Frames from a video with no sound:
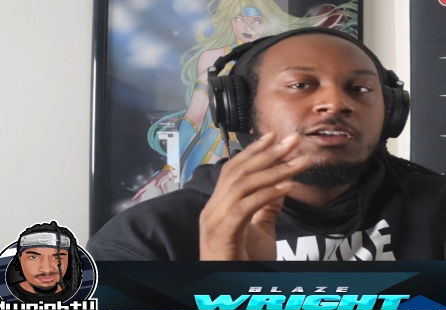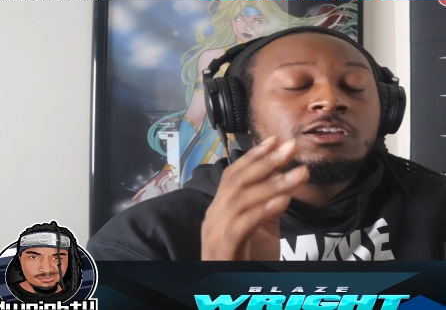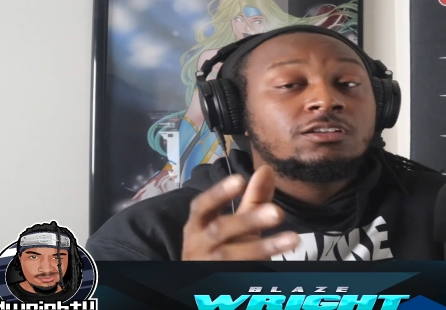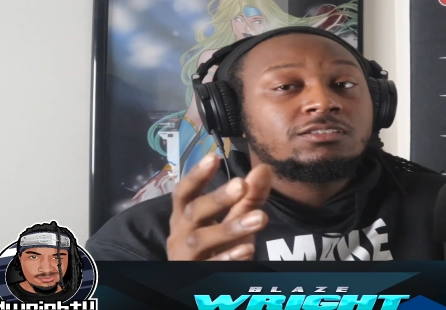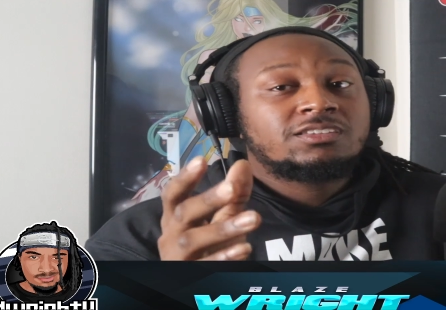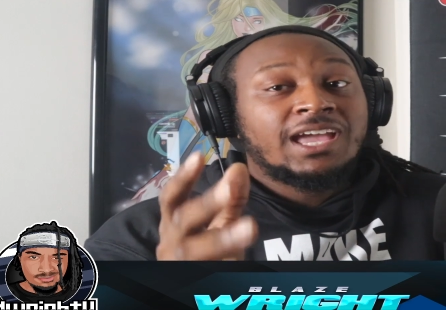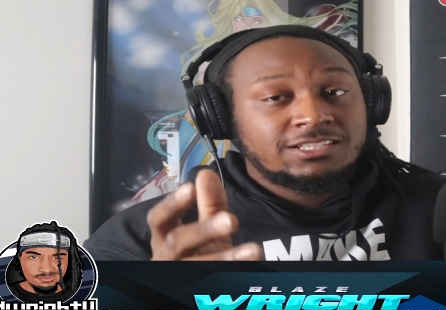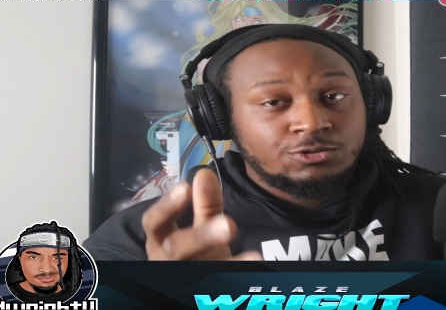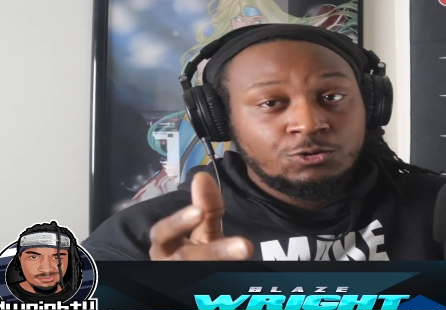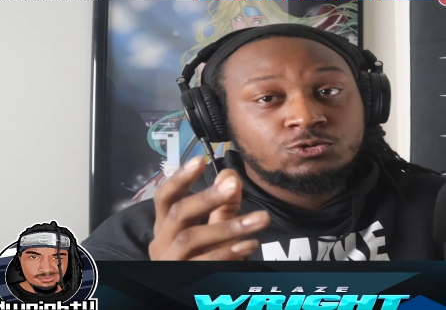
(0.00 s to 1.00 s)
Speaker 1: That's
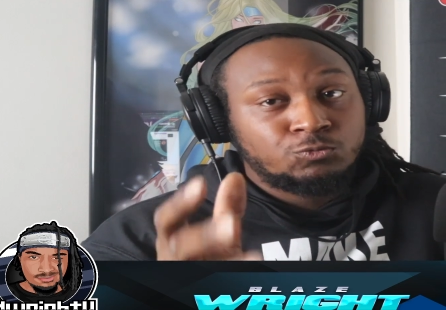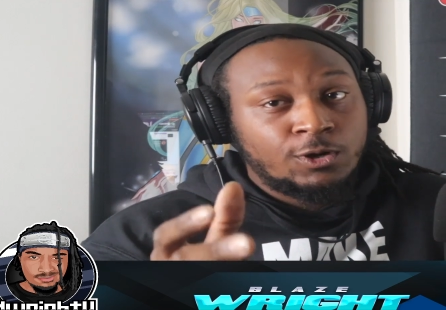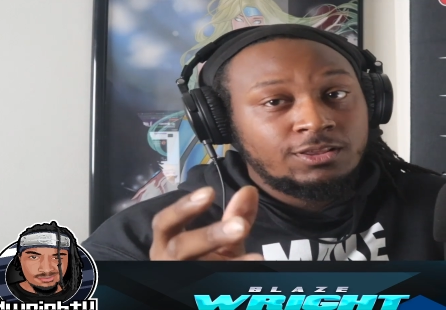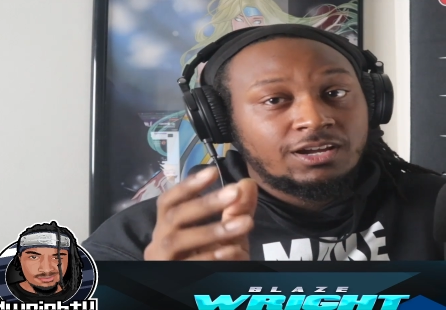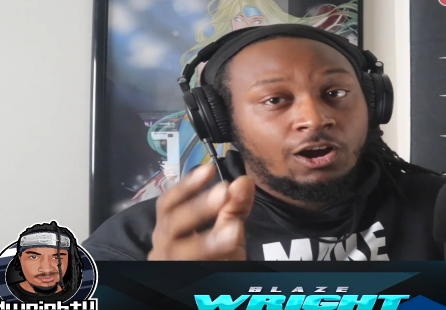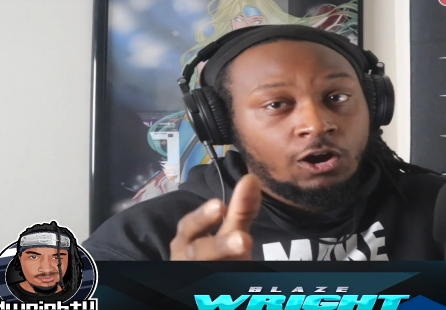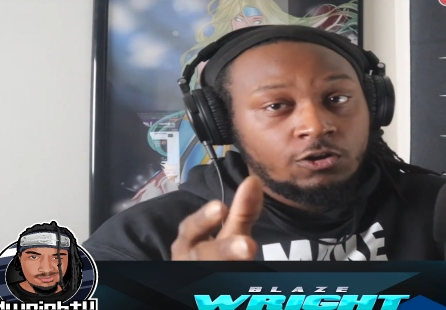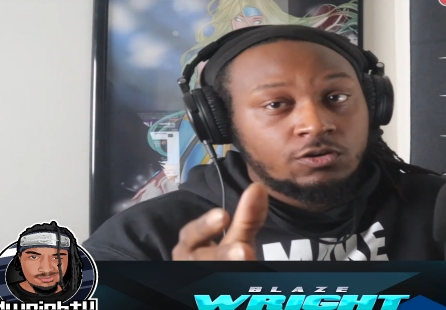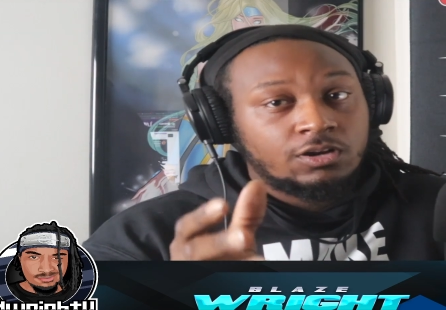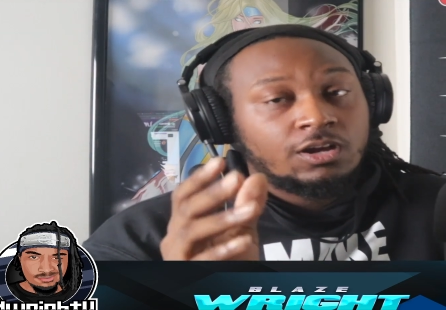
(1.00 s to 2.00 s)
who's really
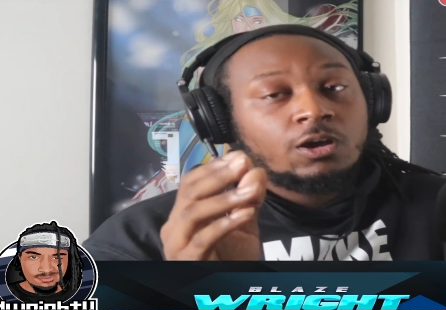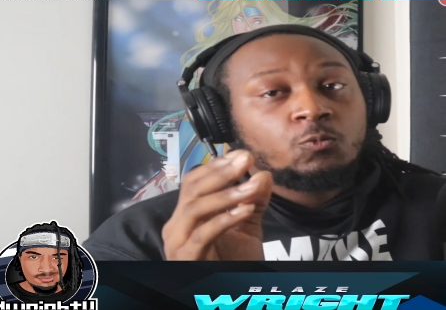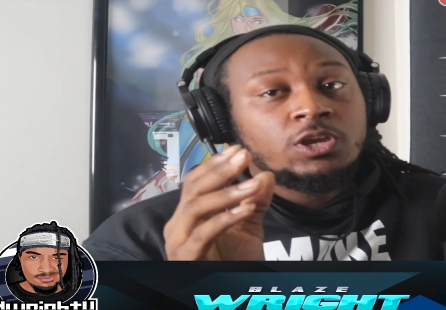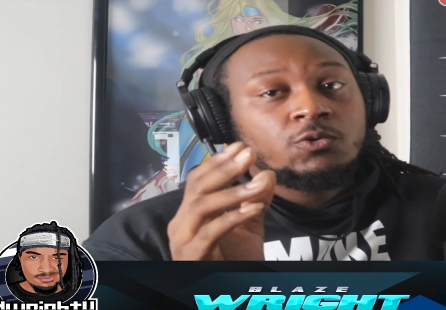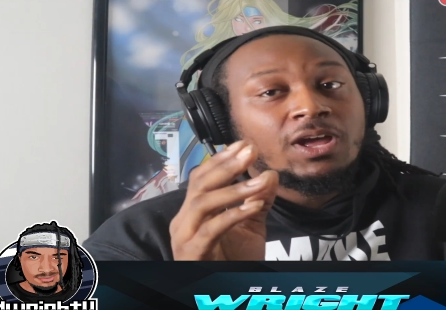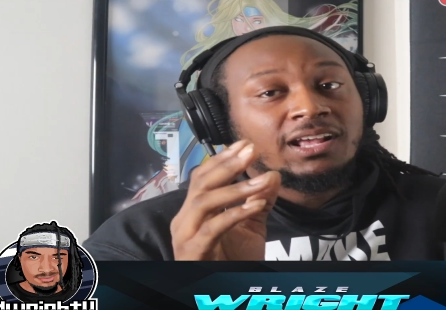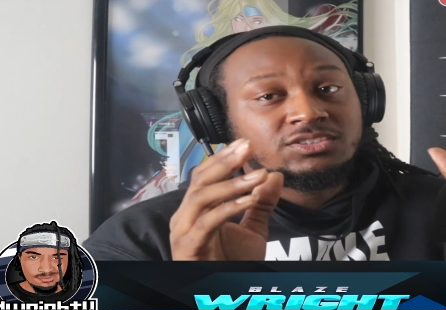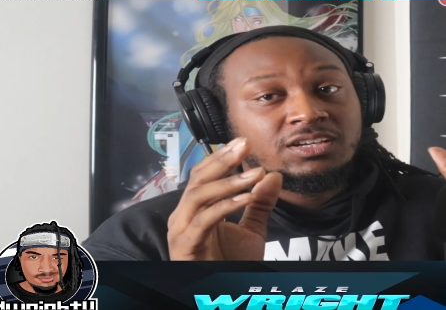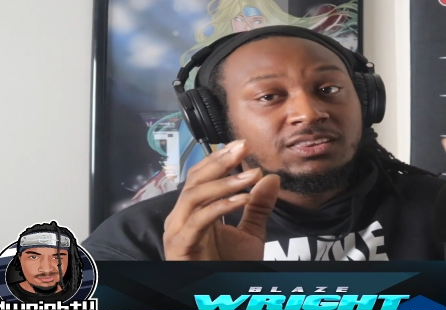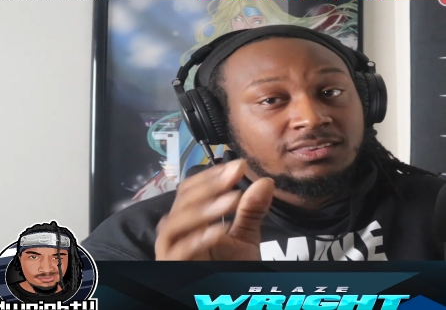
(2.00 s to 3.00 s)
hurting when you actually
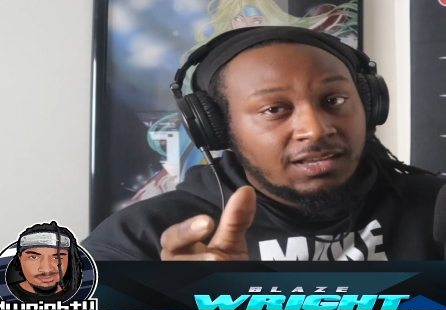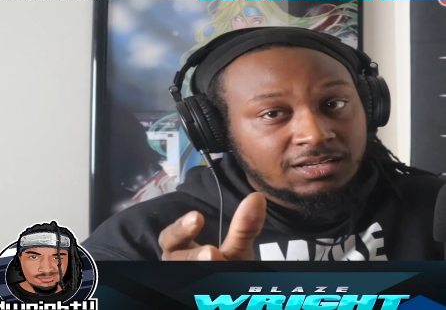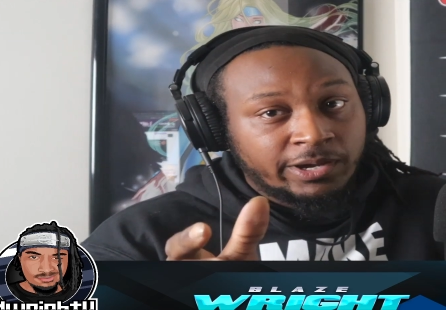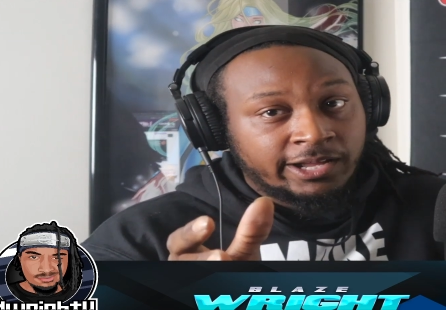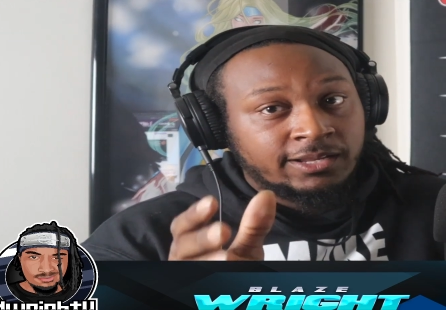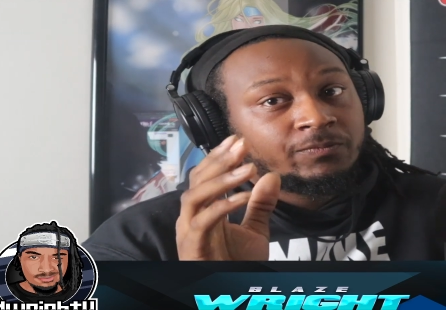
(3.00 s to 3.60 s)
think about it.